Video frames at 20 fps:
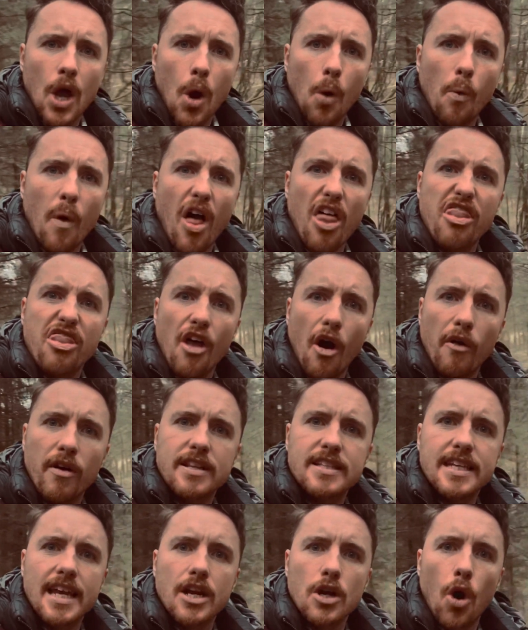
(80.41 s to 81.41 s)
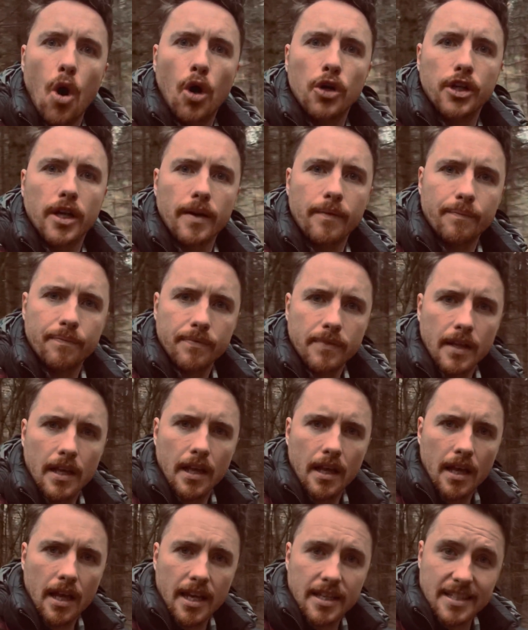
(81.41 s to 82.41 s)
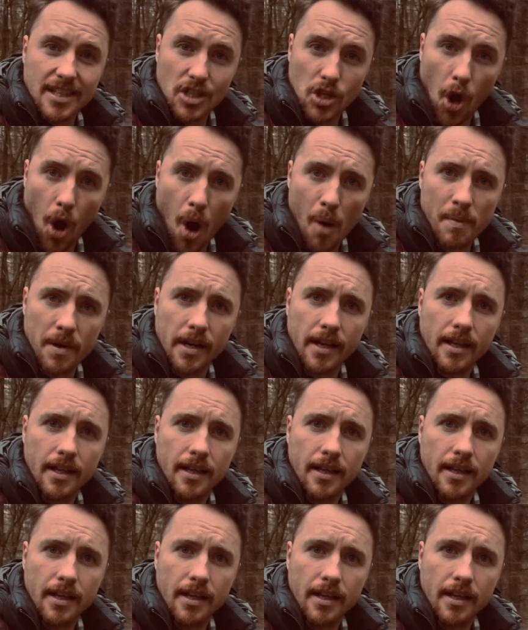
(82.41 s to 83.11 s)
where authority and order is as common